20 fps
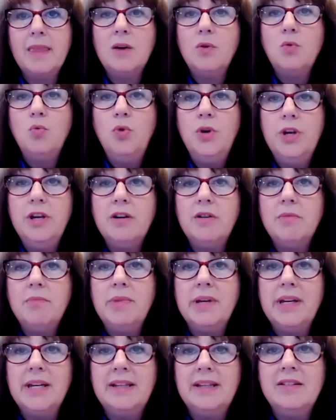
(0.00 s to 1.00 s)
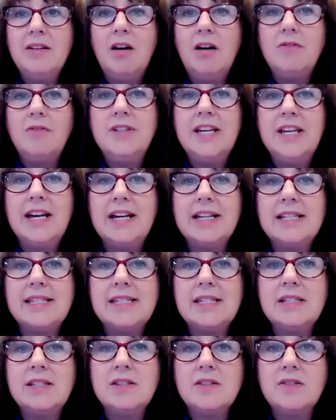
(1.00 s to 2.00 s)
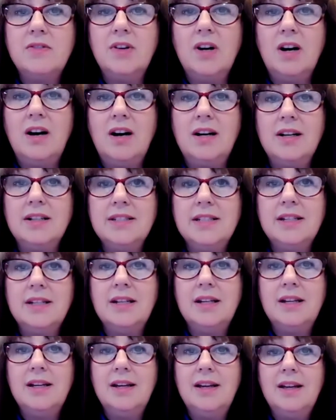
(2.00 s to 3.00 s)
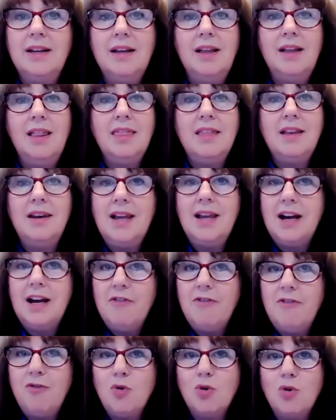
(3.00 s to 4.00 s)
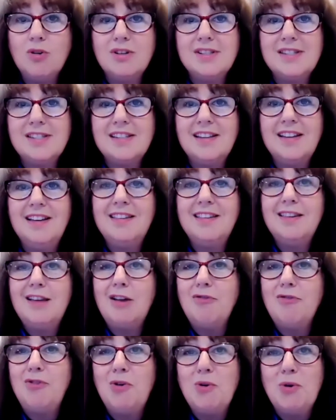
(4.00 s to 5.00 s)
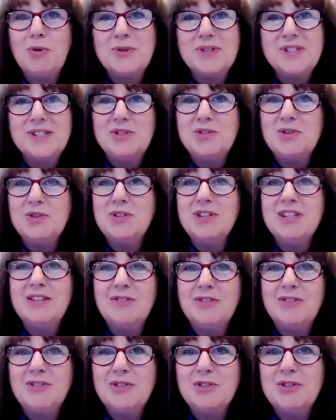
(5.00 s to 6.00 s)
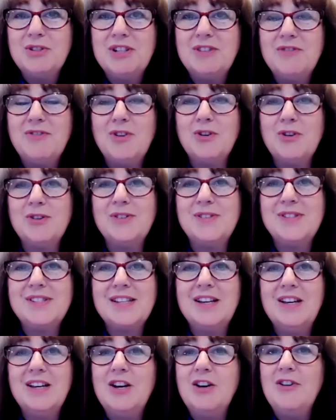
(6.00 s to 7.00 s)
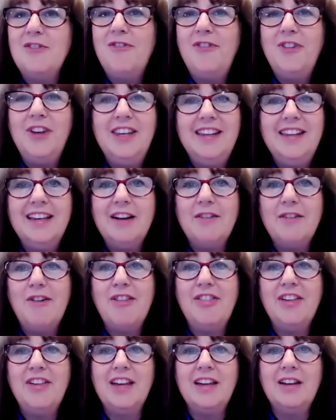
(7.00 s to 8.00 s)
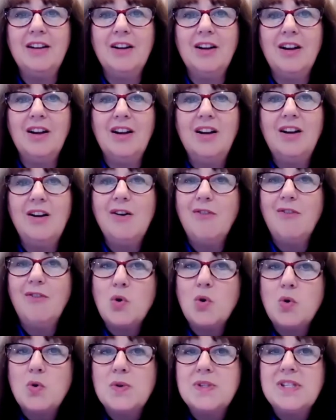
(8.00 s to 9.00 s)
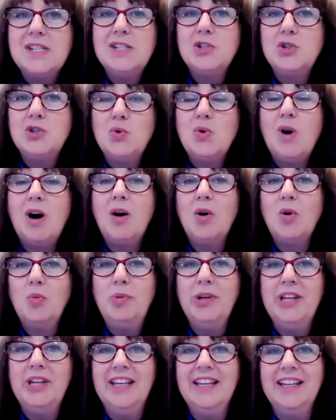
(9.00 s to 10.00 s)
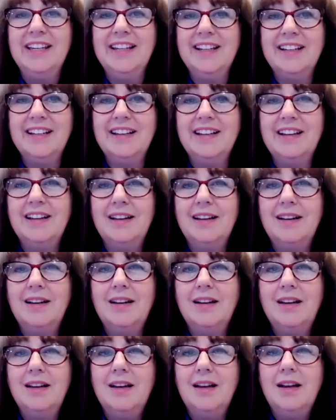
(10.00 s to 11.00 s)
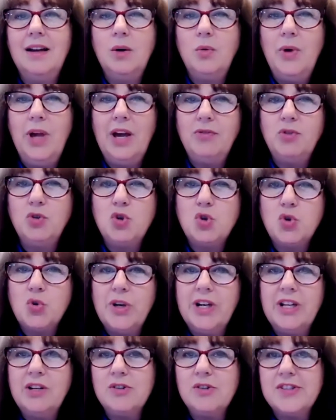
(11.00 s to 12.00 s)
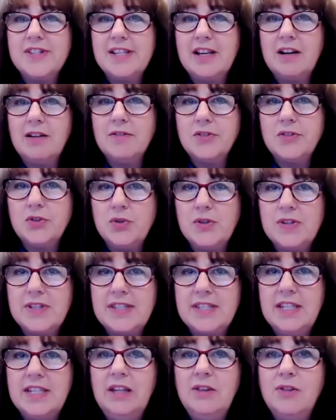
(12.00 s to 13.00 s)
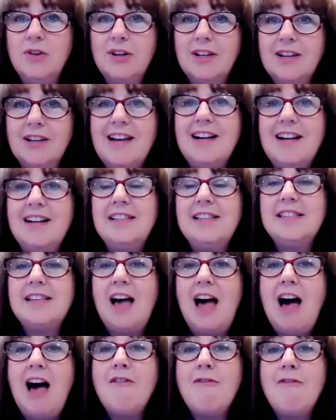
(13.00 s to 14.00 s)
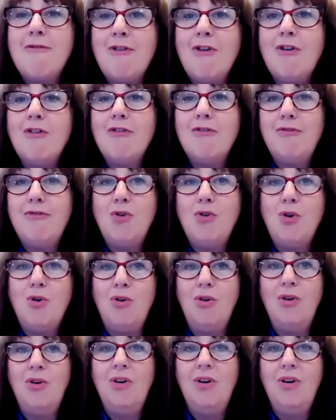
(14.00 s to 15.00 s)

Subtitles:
We are made of the essence of God, the life force that flows into the universe, feeding everything, flows into our being. We have to train ourselves to see the glass half full.